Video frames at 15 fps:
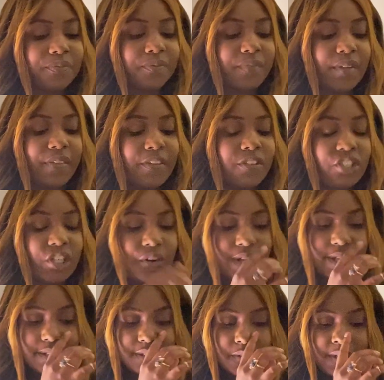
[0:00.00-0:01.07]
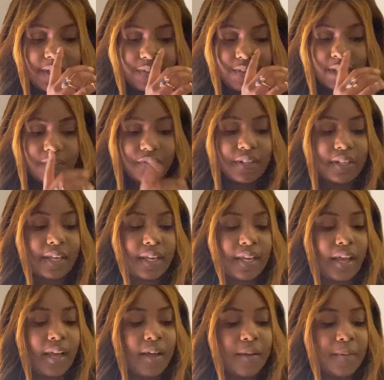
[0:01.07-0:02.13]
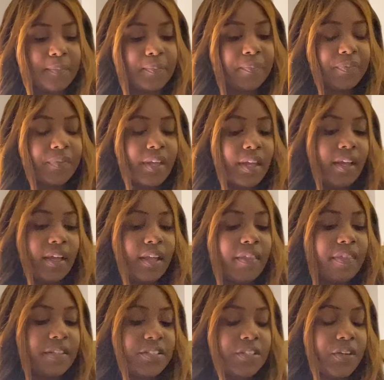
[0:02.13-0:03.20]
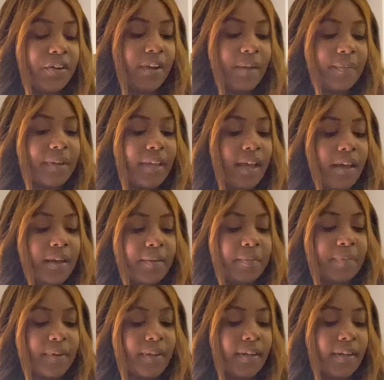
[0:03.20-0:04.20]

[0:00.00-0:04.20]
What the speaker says: and the Chariot. So I definitely feel like this year coming up,